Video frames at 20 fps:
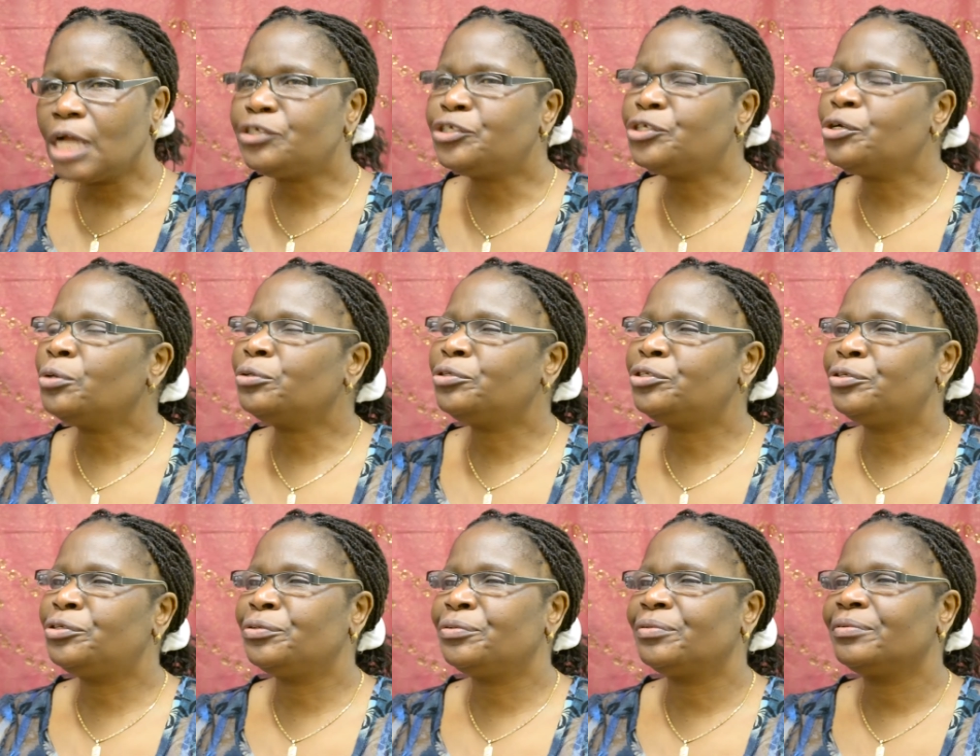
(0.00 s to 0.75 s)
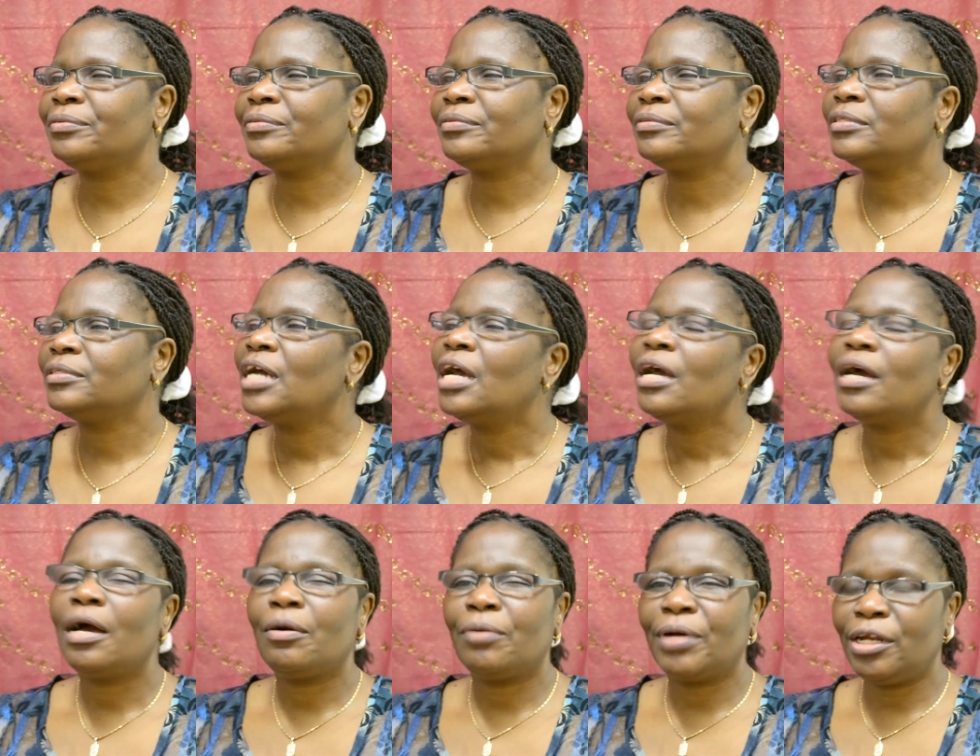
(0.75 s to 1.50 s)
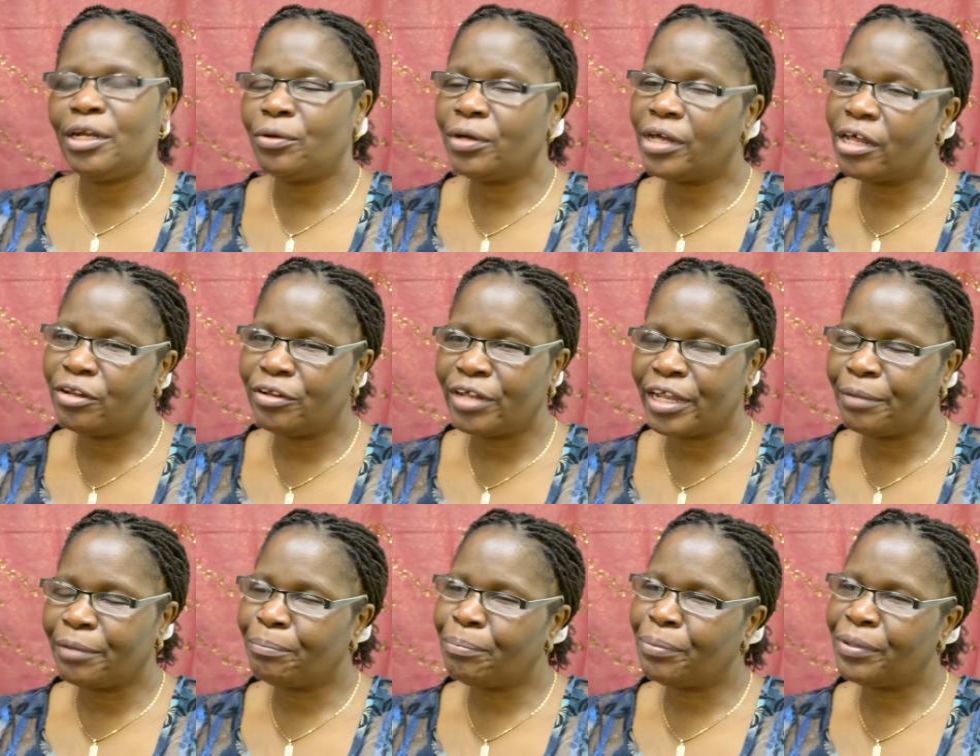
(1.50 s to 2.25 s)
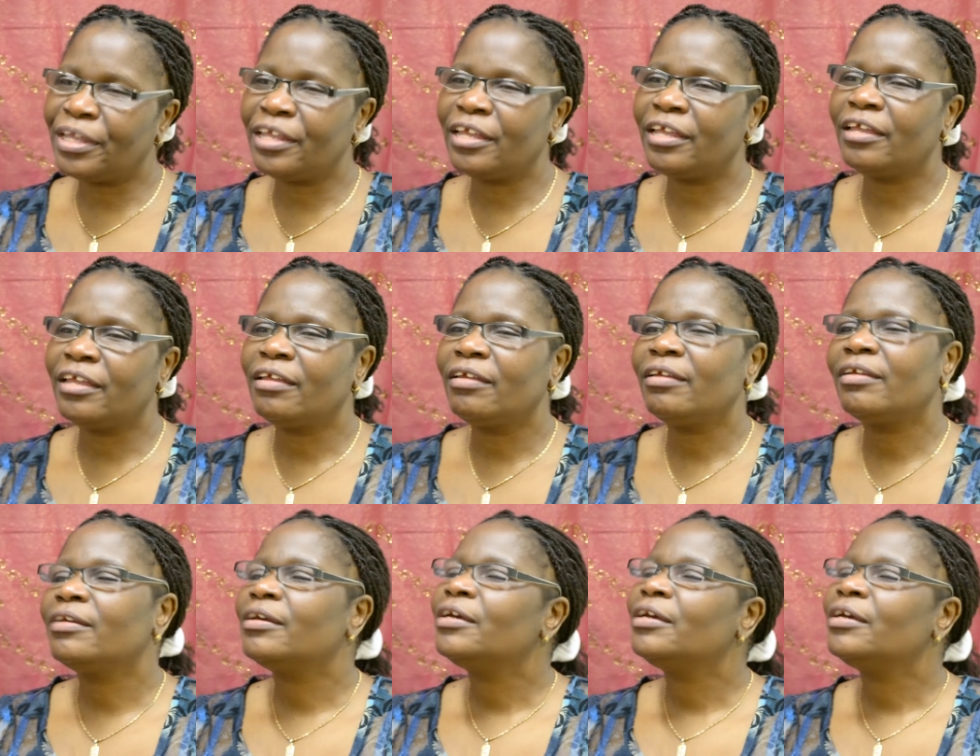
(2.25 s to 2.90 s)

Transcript: talk to our local MP,